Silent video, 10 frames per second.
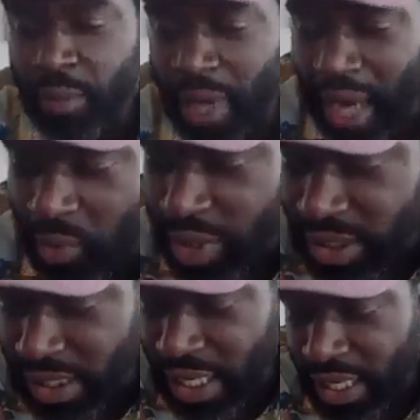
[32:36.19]
But I want to
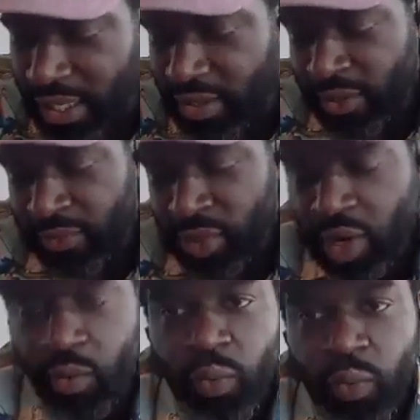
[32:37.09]
say, you
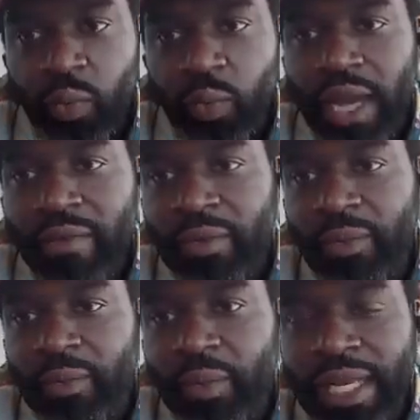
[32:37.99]
know, whatever
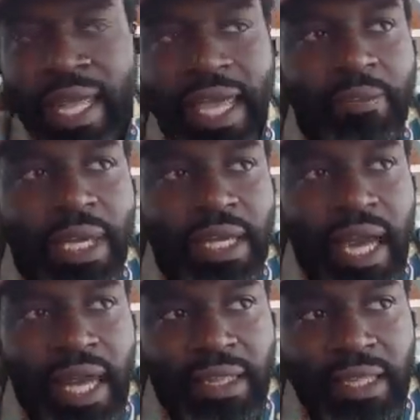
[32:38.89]
we name it,
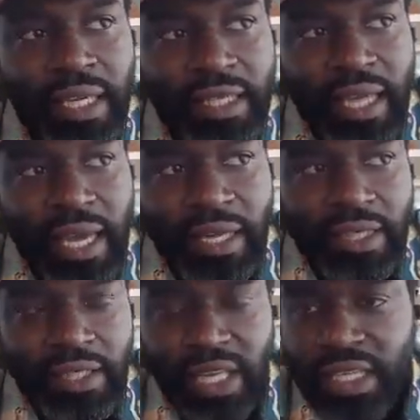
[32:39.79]
I think that
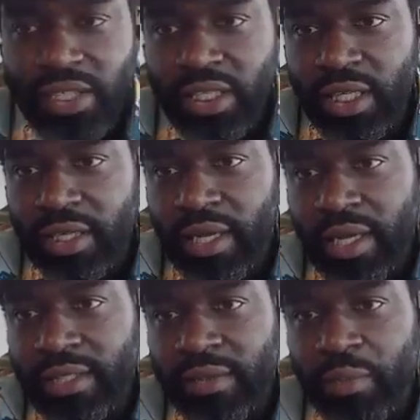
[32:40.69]
intention
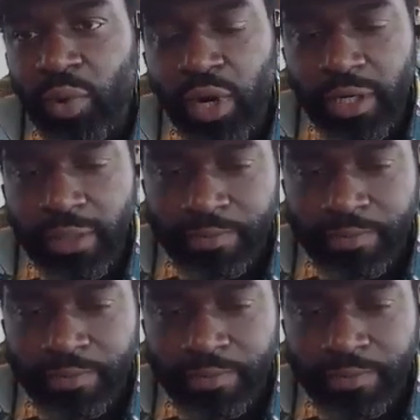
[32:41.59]
is important.